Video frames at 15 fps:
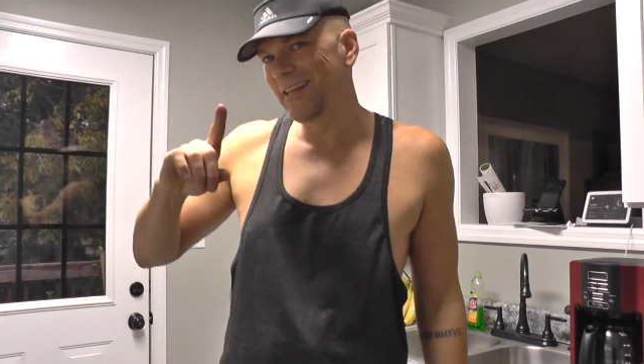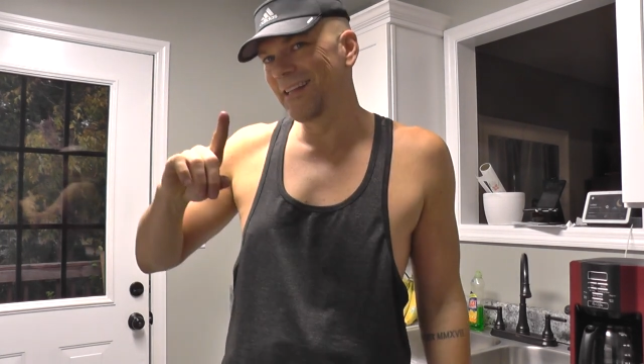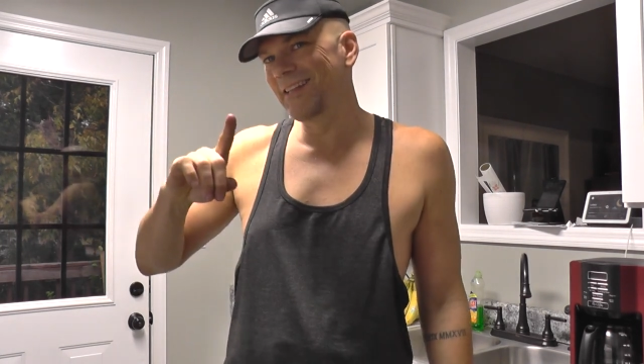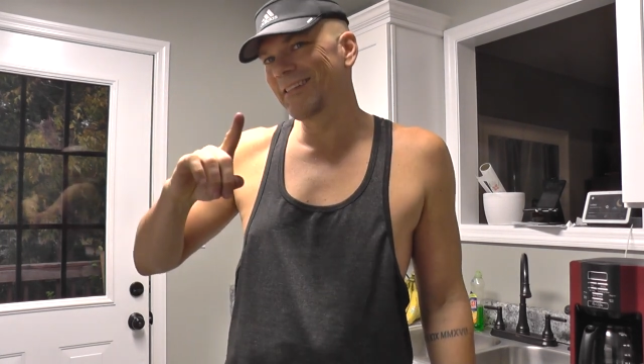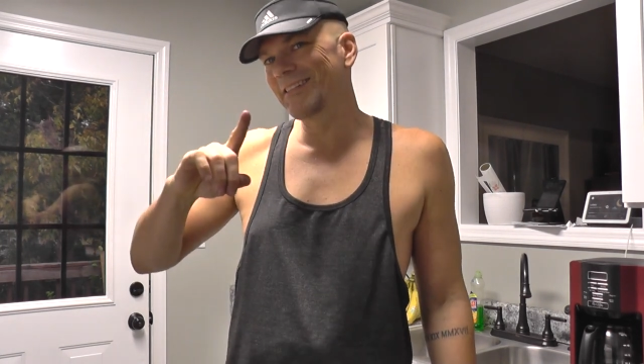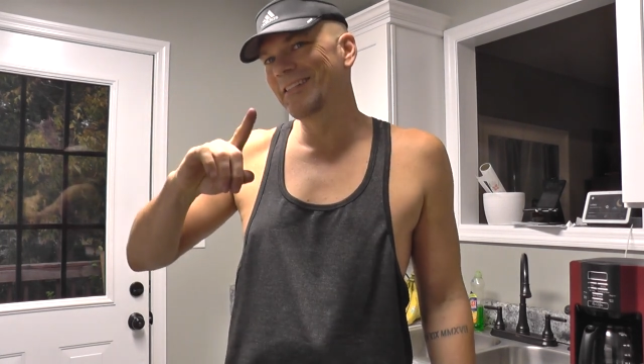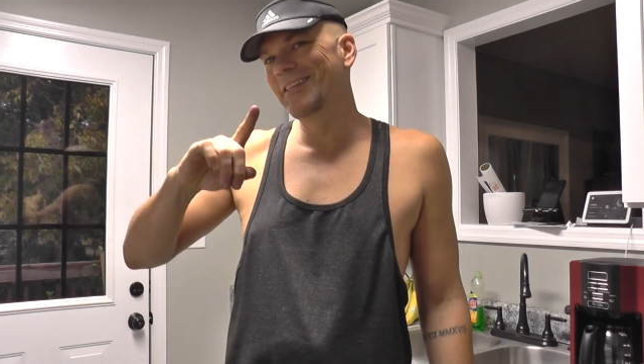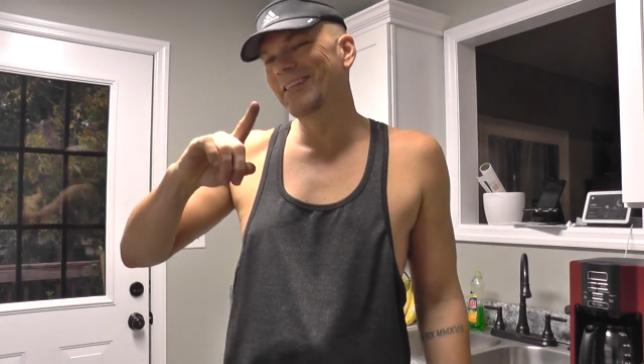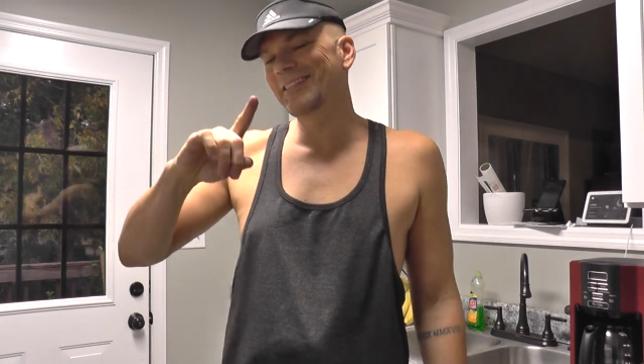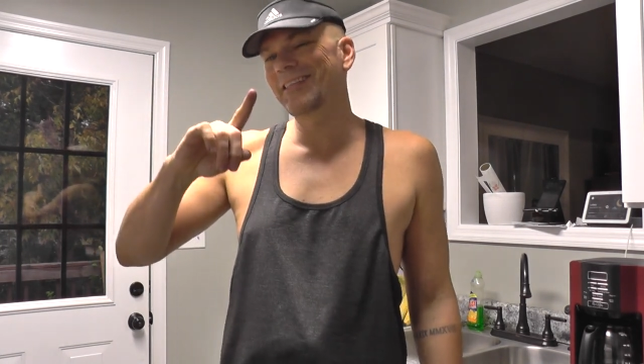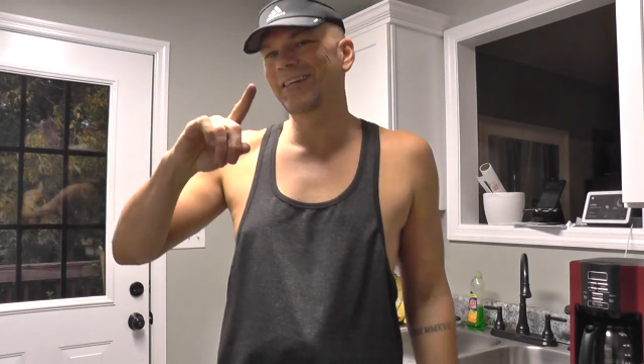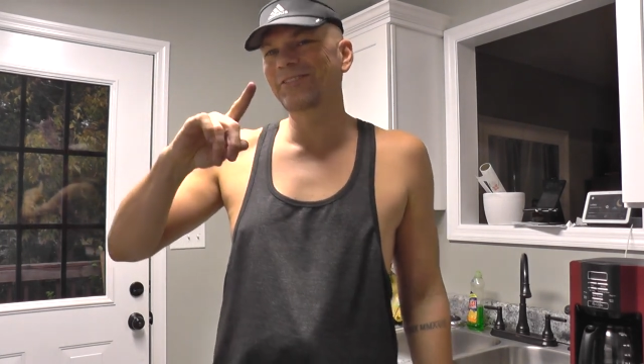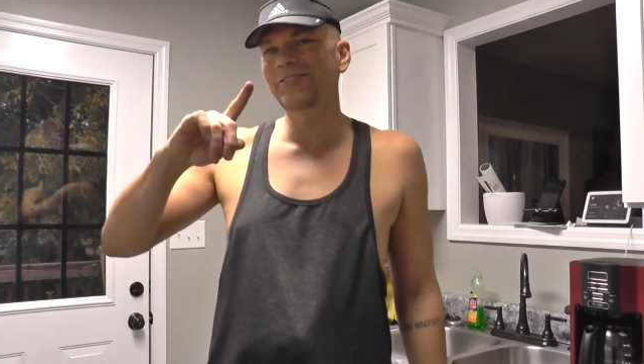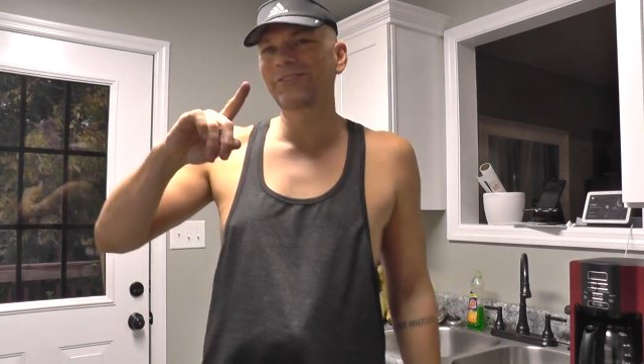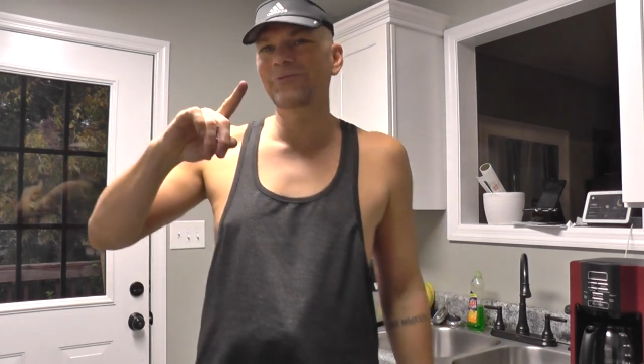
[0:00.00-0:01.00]
let's, let's
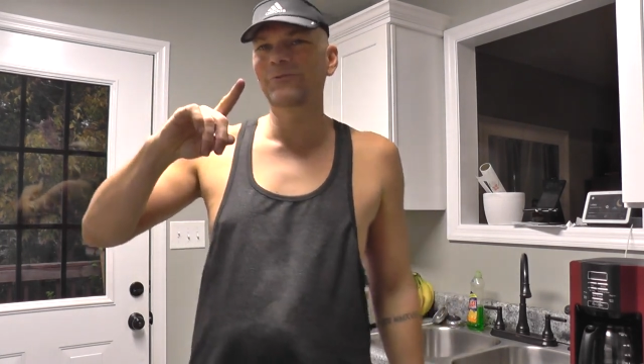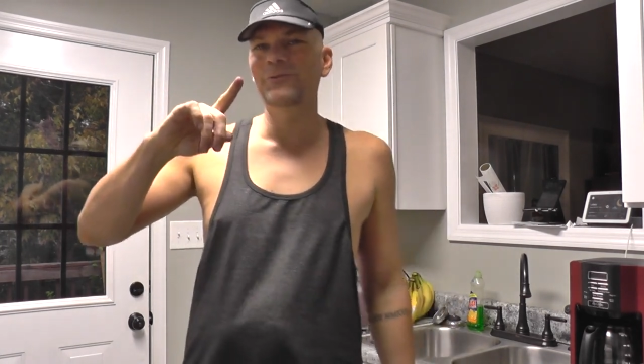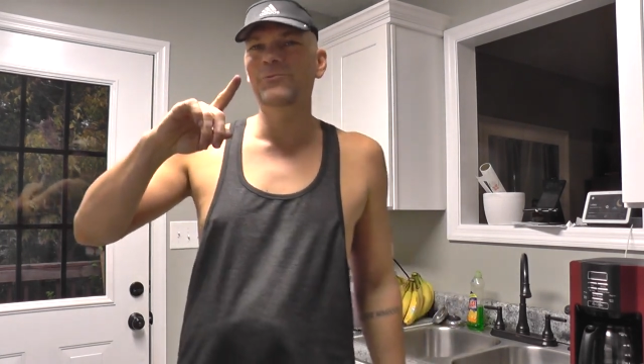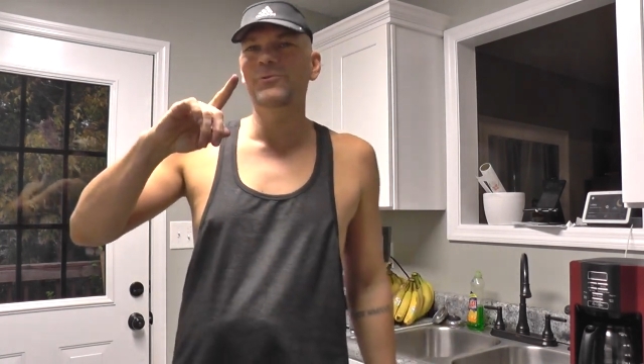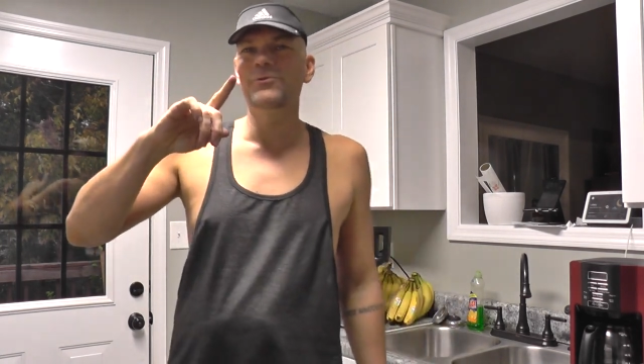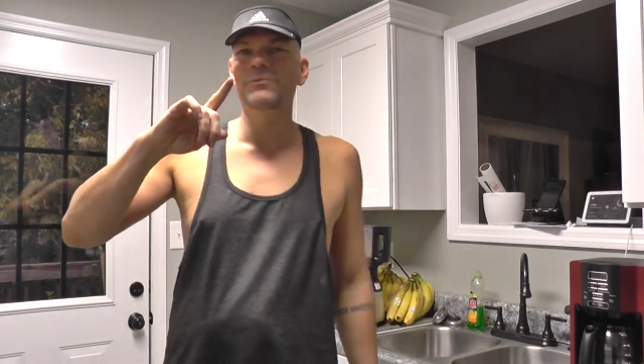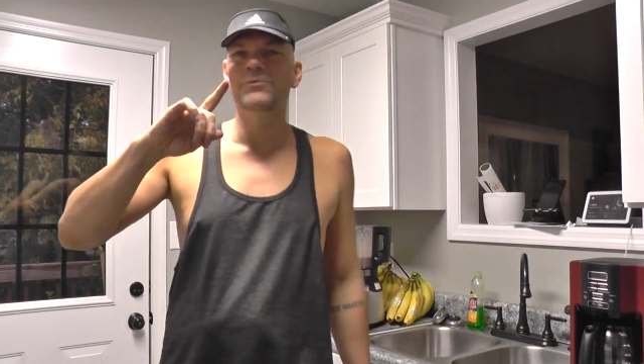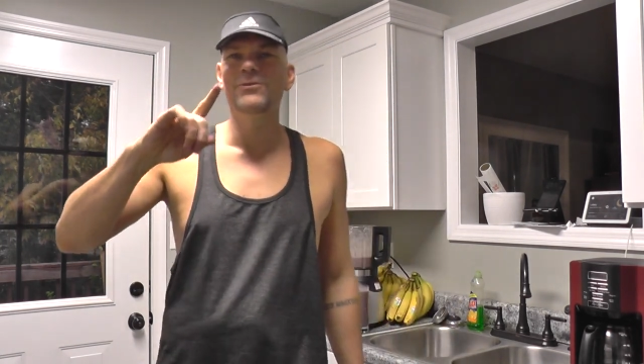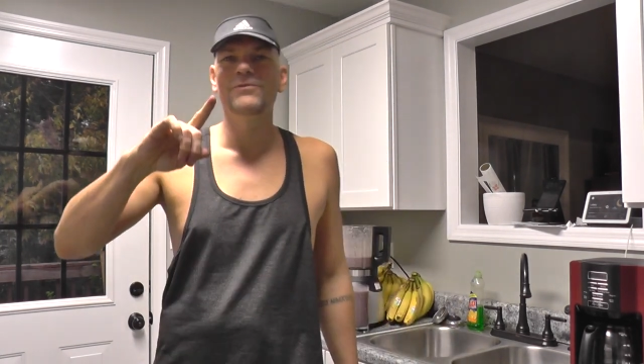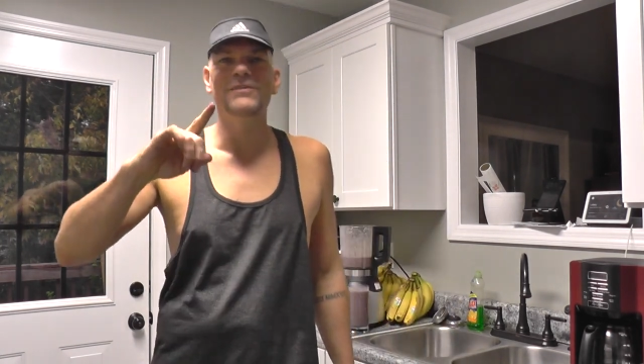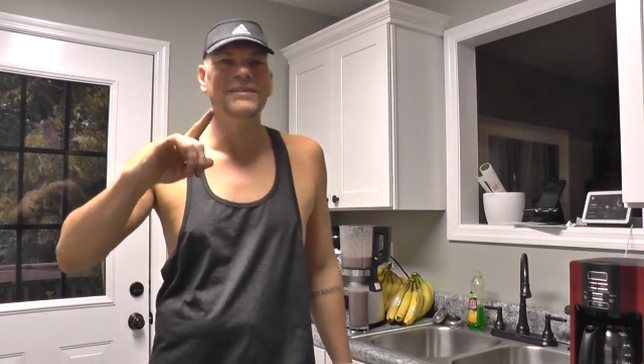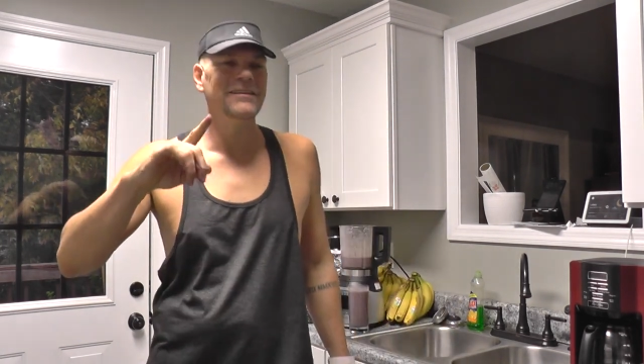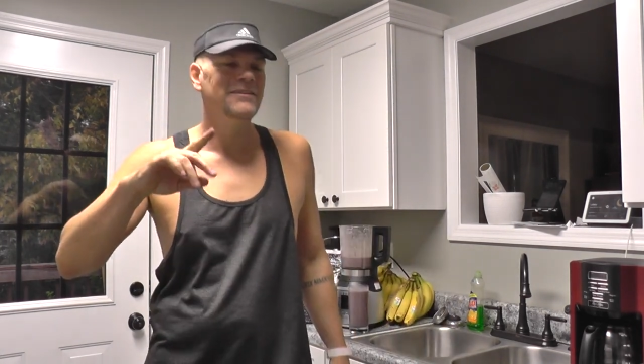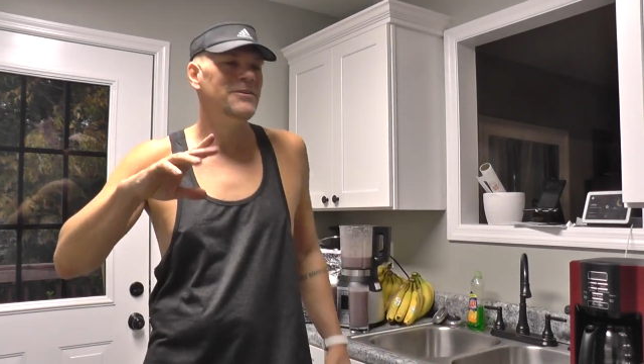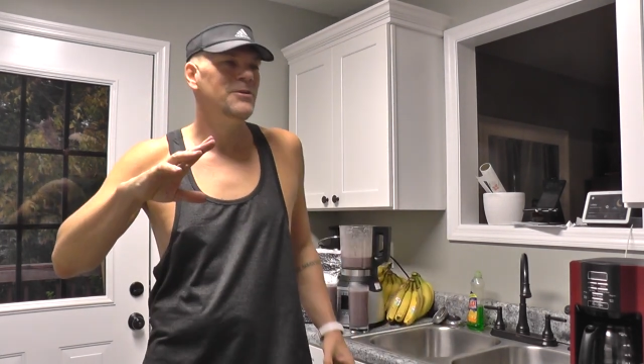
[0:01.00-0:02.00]
catch on the word, we're
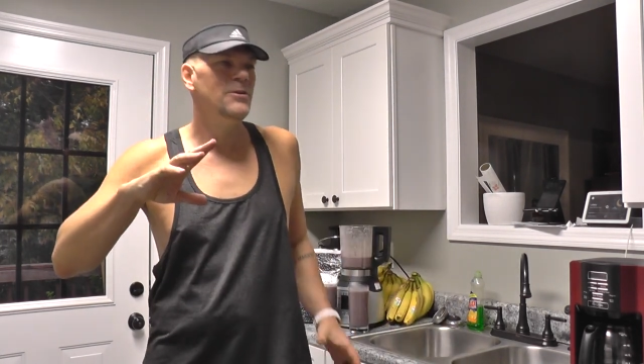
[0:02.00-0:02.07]
perfect.